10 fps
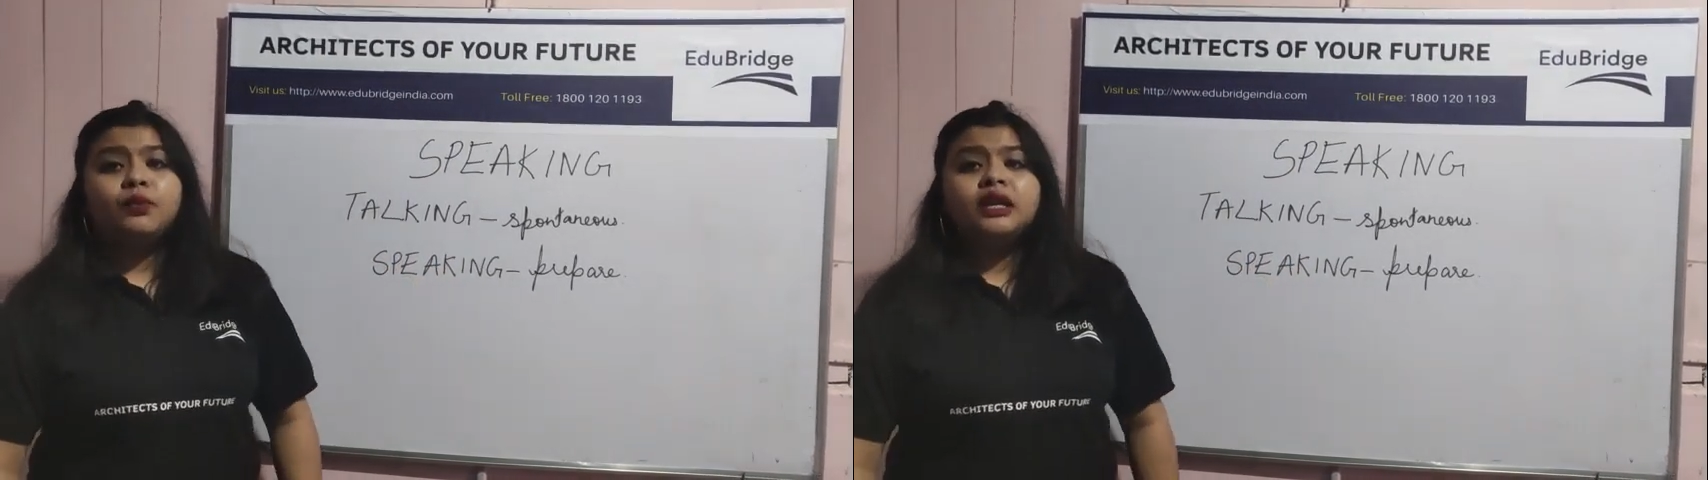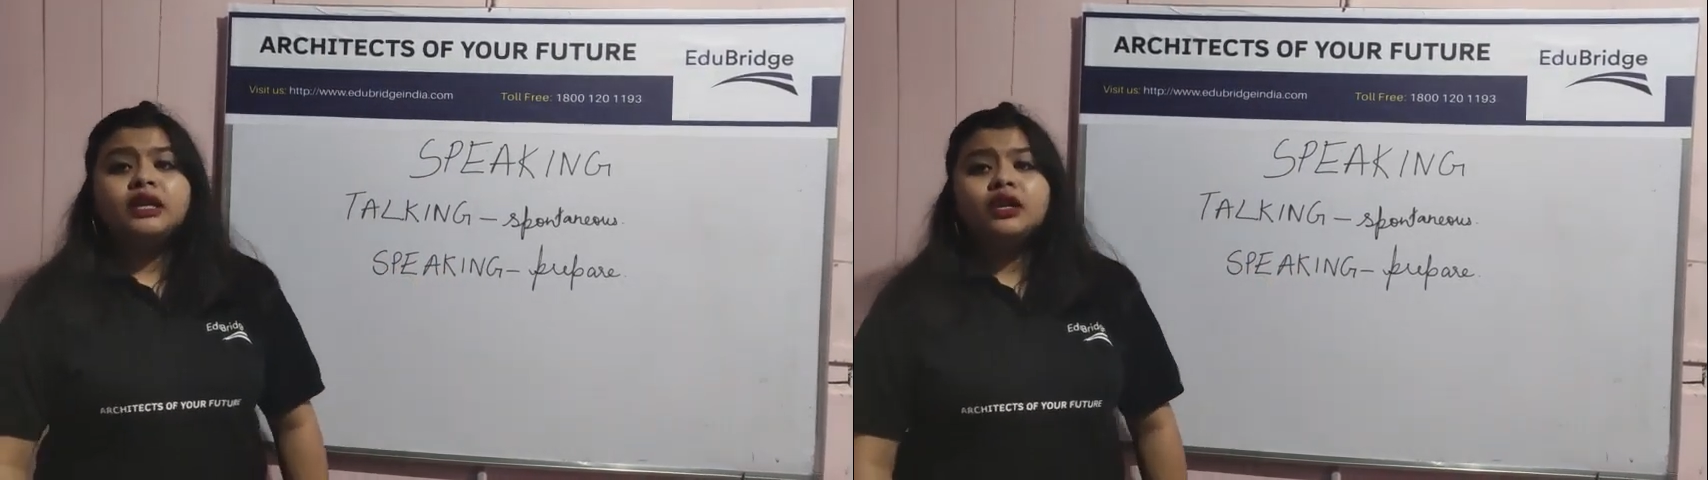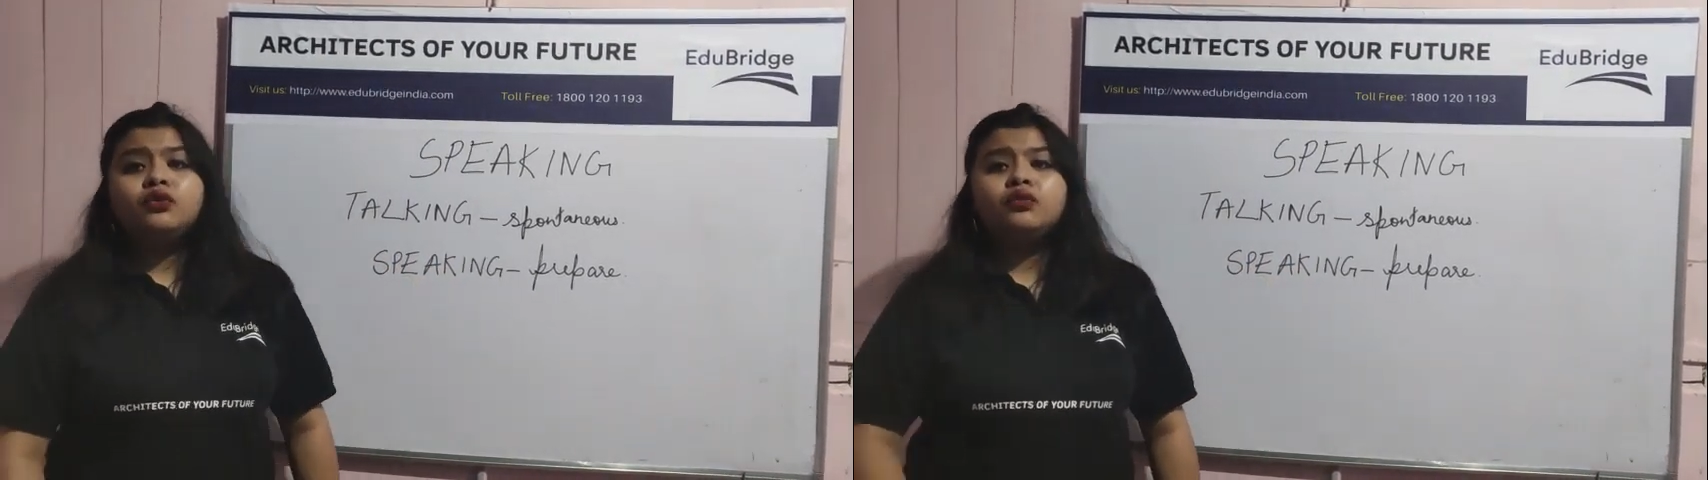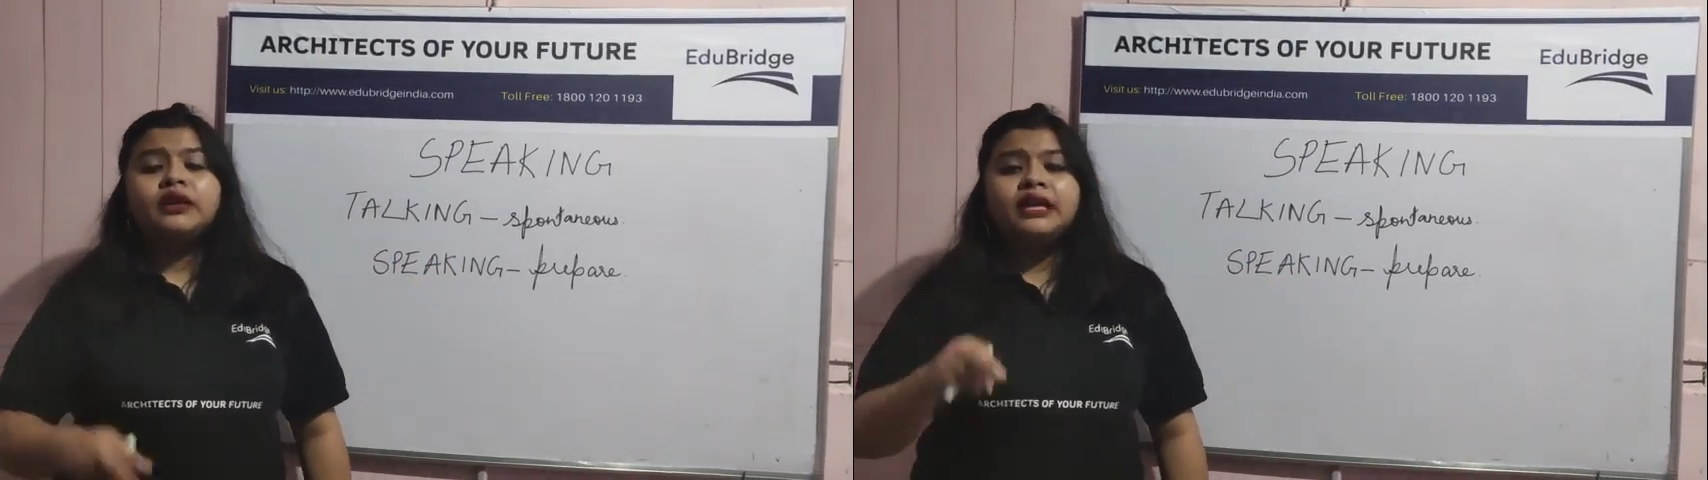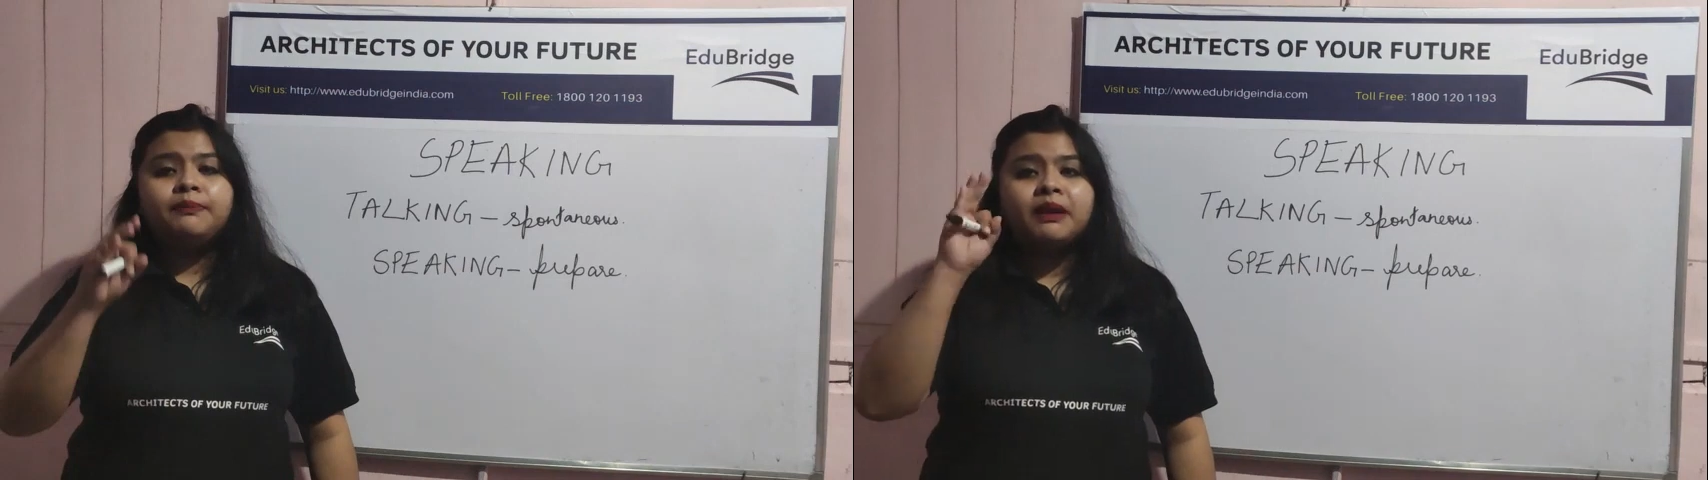we need to
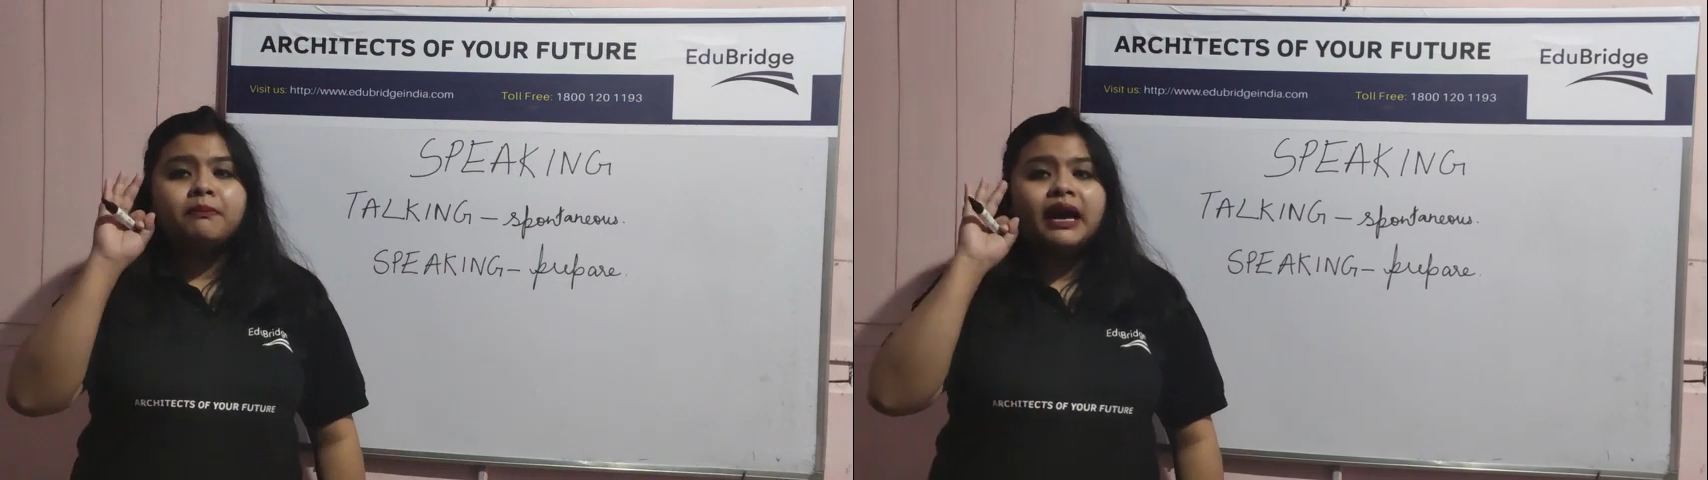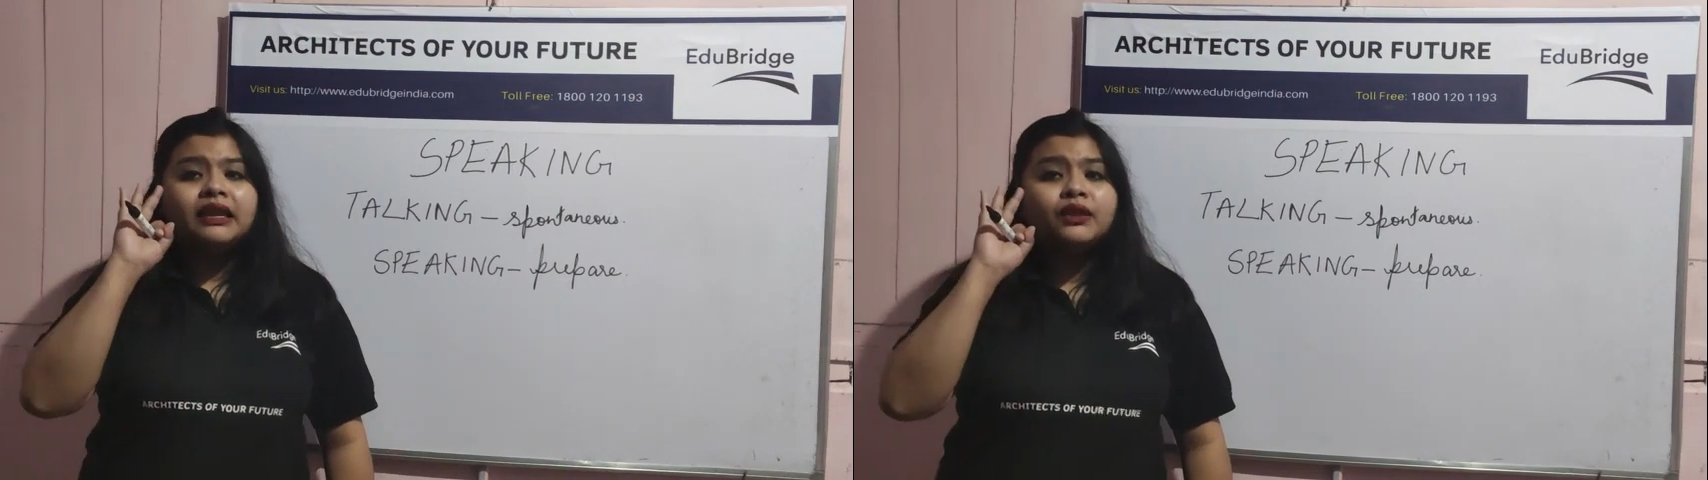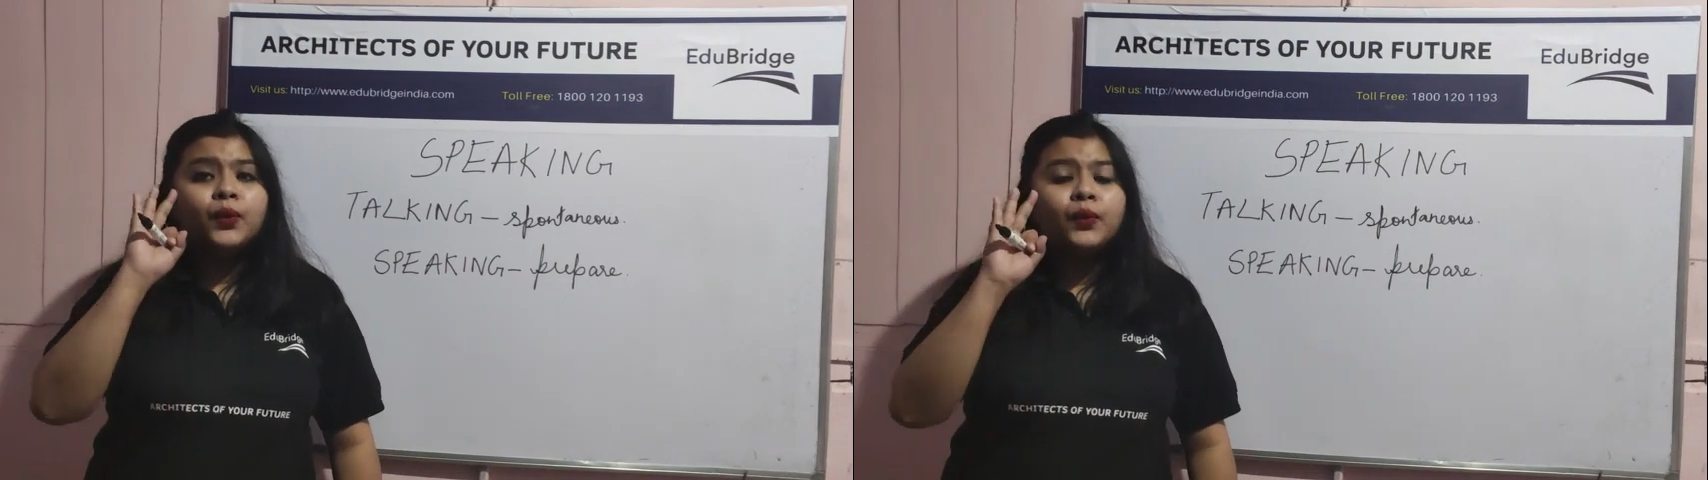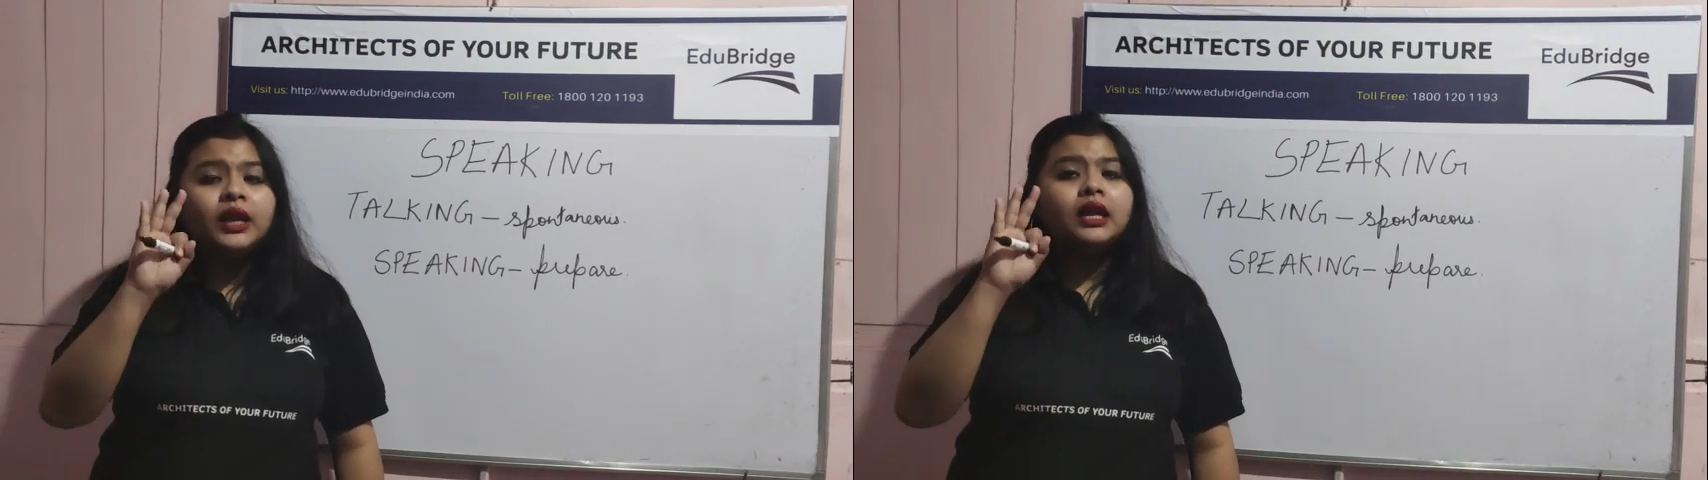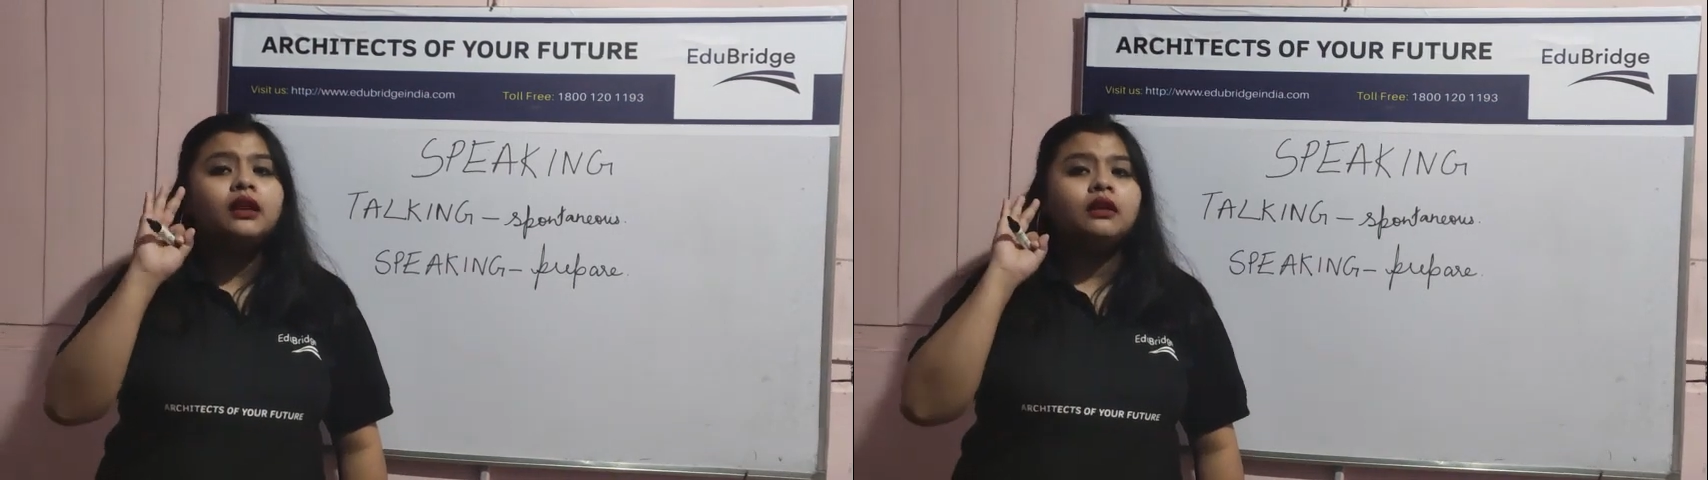keep in mind
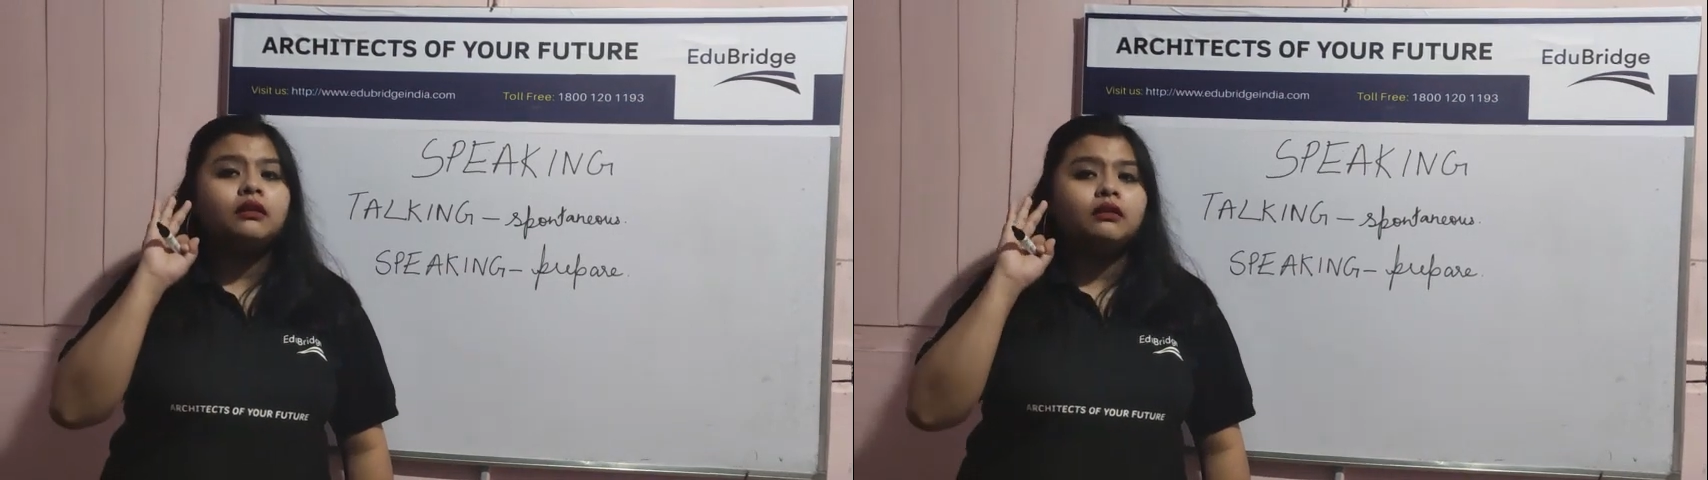three